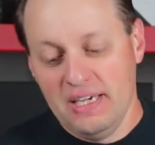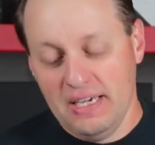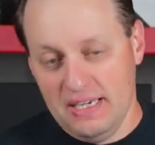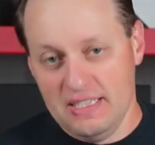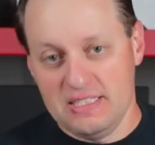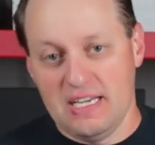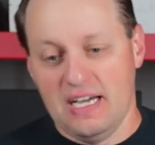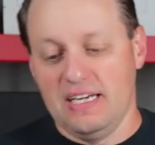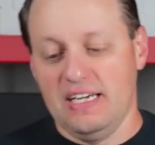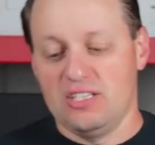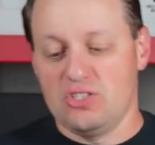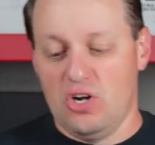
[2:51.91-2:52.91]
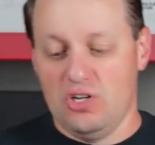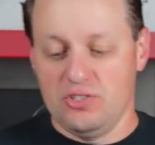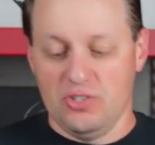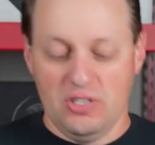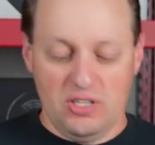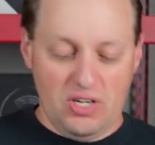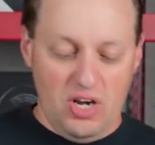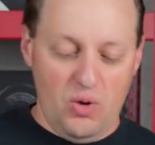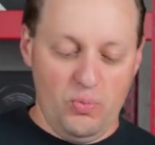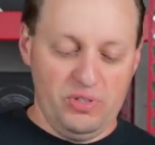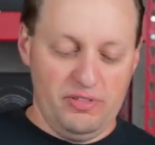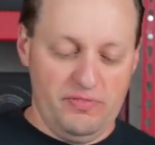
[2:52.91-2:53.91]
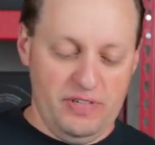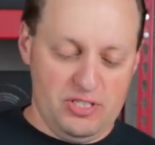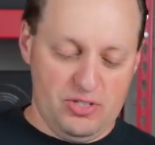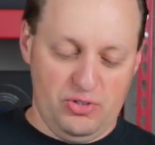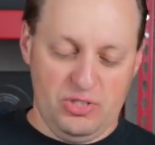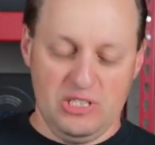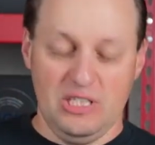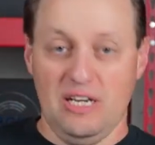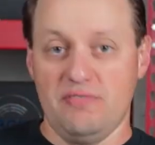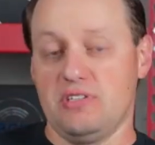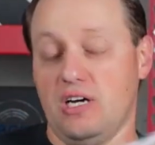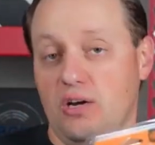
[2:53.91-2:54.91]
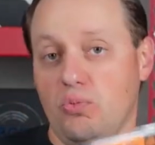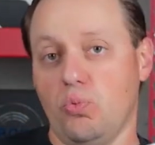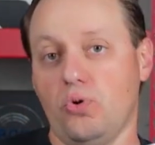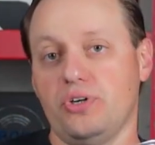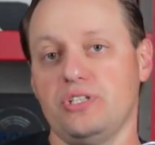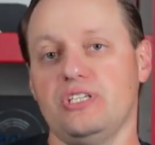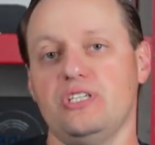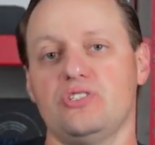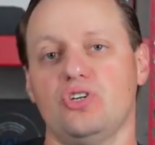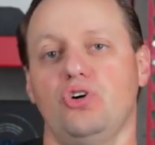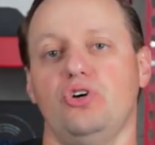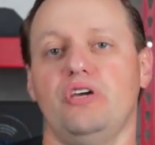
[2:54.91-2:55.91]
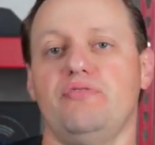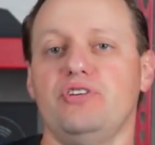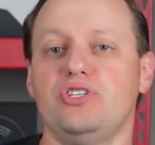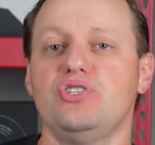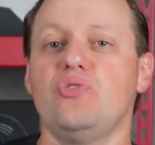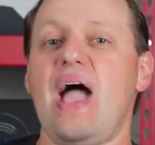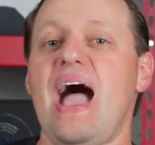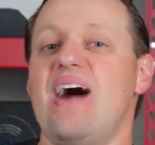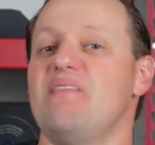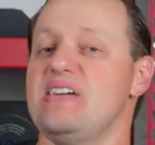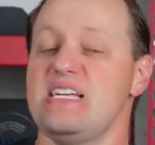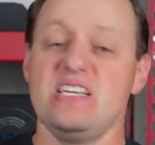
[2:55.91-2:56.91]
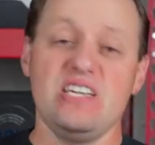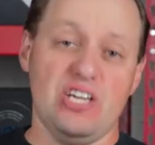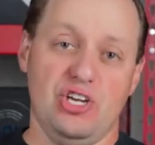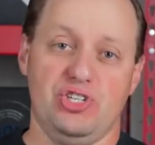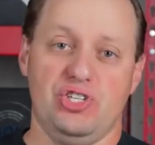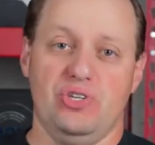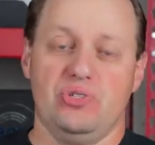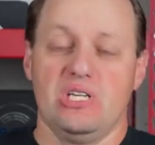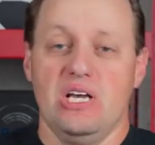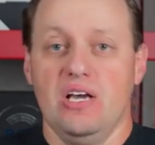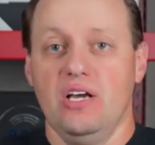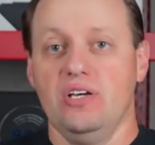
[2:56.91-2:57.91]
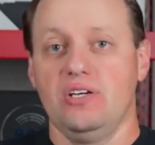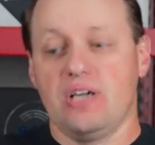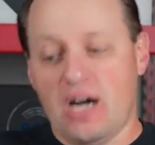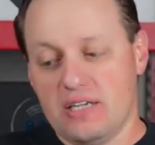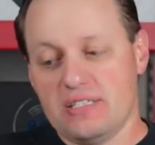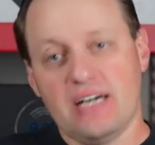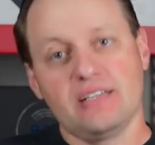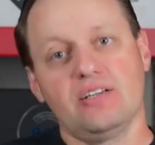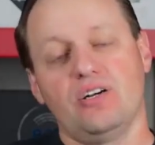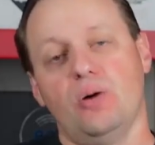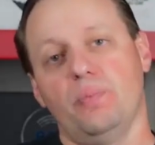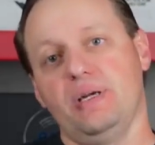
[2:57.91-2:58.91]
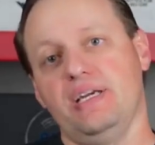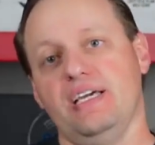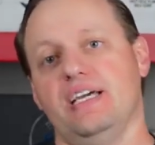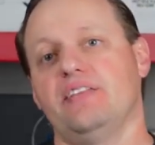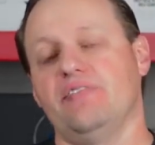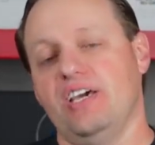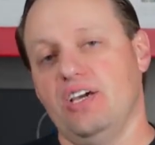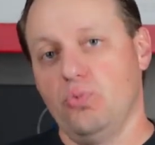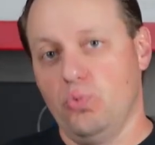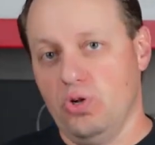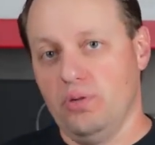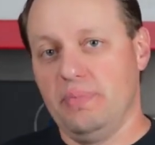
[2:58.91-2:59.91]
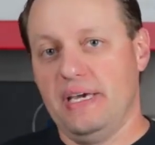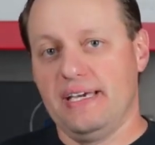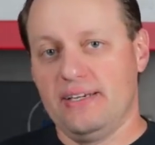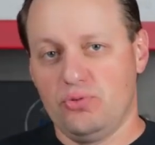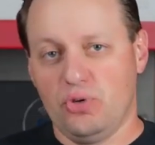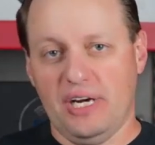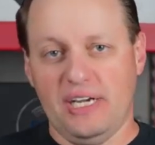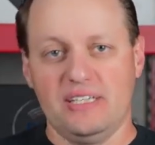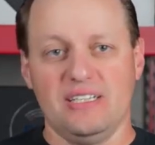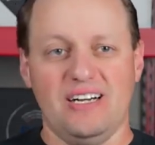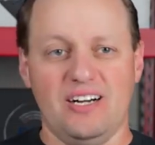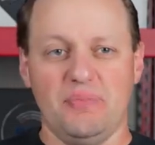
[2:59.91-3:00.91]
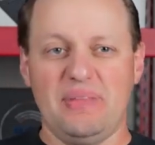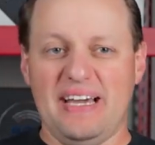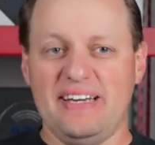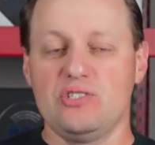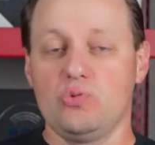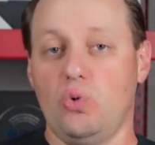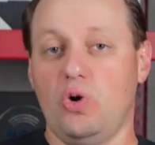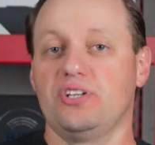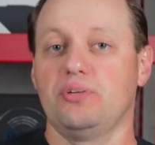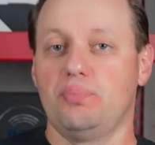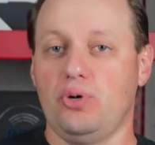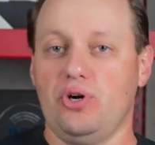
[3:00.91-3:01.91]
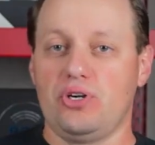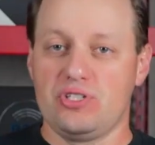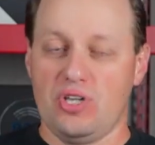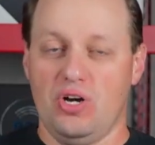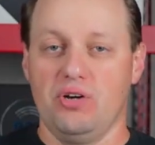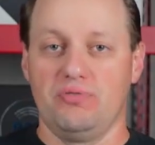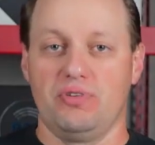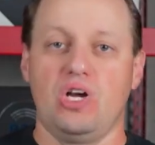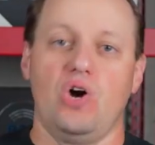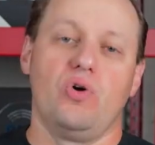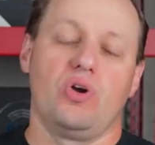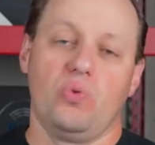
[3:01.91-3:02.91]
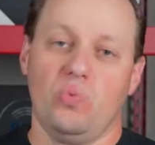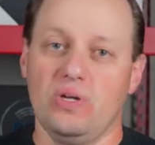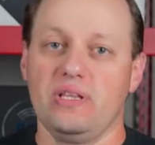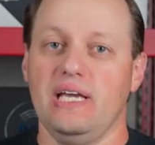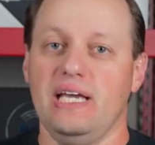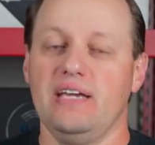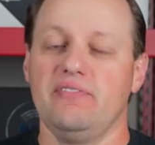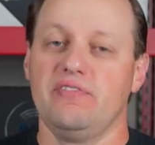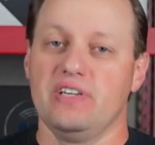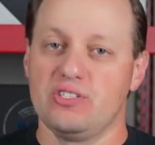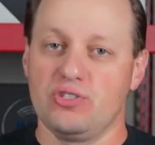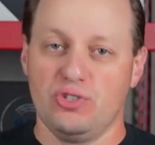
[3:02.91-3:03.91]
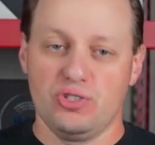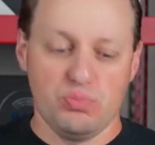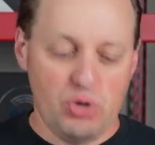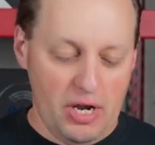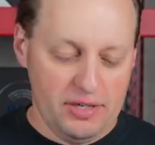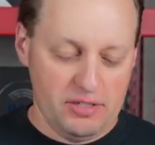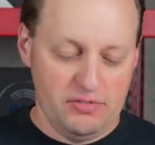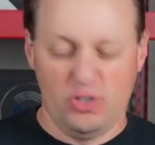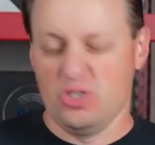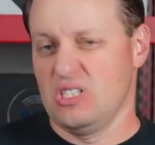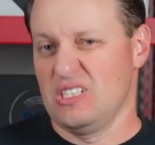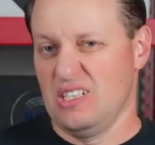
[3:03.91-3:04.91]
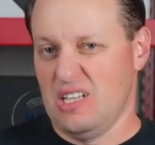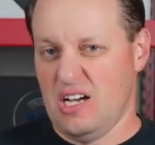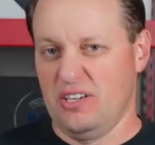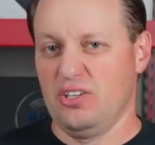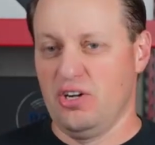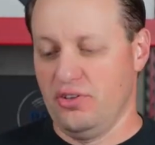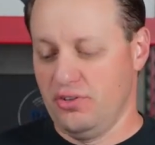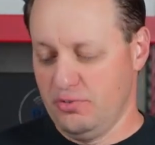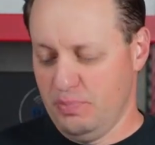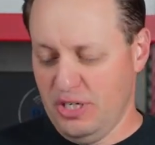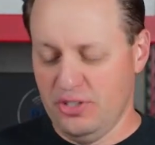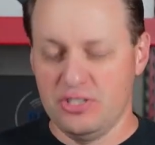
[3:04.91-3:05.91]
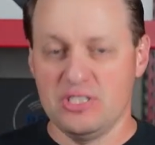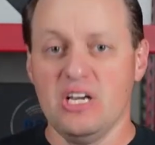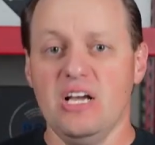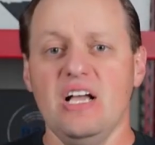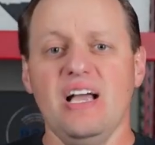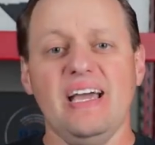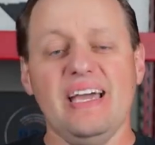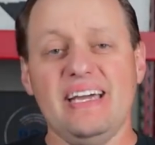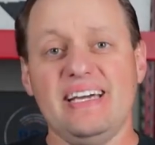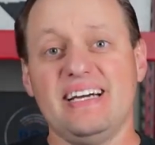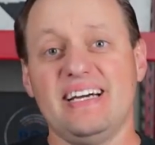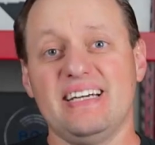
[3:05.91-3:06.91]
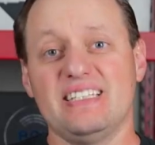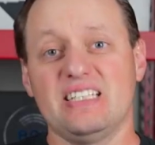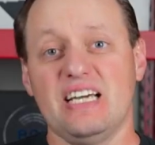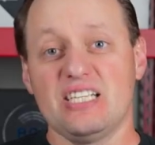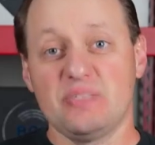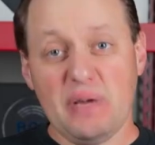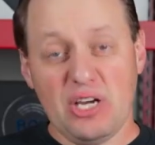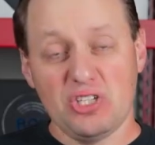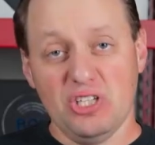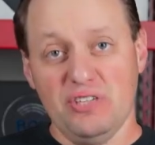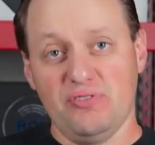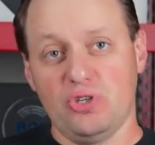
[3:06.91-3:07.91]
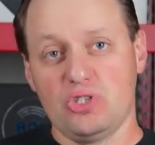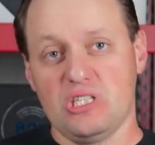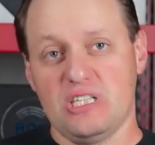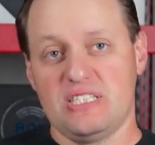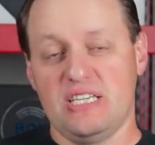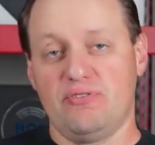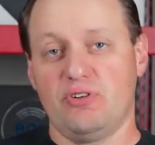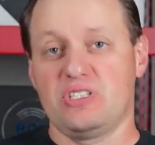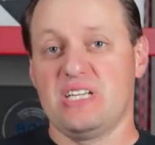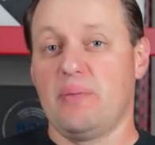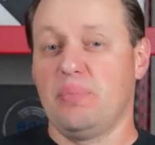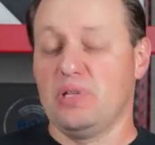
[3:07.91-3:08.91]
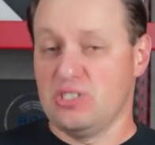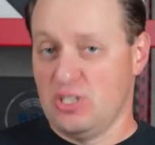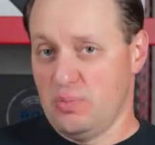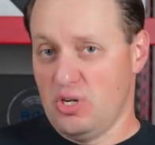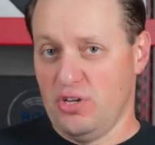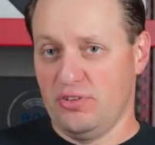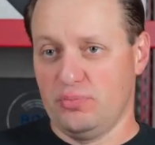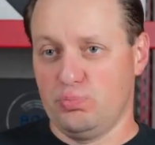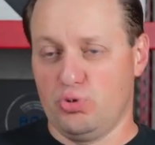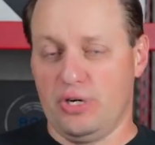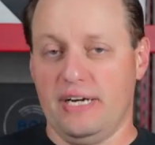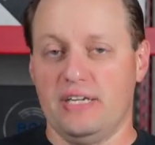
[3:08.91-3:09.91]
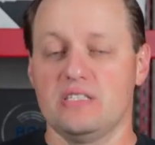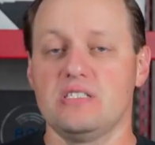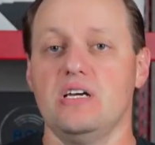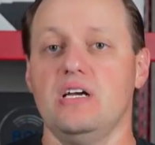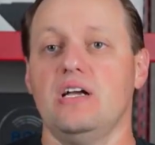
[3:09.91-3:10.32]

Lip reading: is that it's also going to come with a Fiskars lifetime warranty. So if you do have any issues, contact the company and they will make it right. That is of the perks of going with a Fiskars product versus a lot of the other peers, and especially versus, let's say, for example, some other brands.